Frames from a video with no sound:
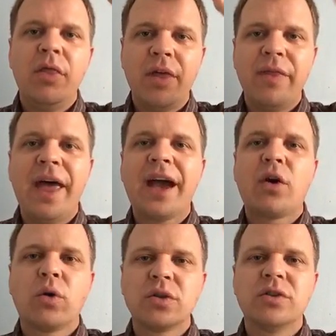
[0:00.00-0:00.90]
then that
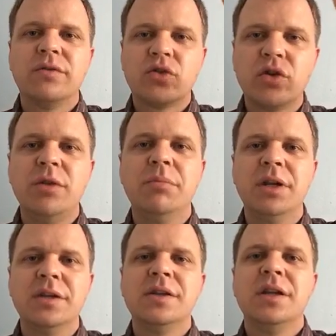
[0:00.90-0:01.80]
course of
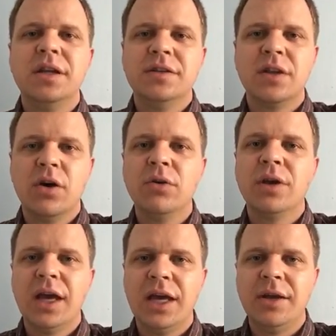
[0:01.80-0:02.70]
treatment is
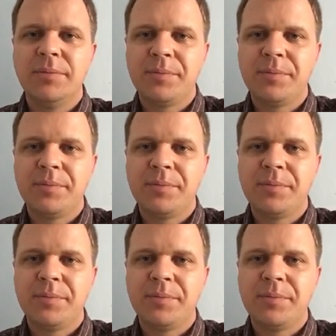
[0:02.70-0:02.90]
okay.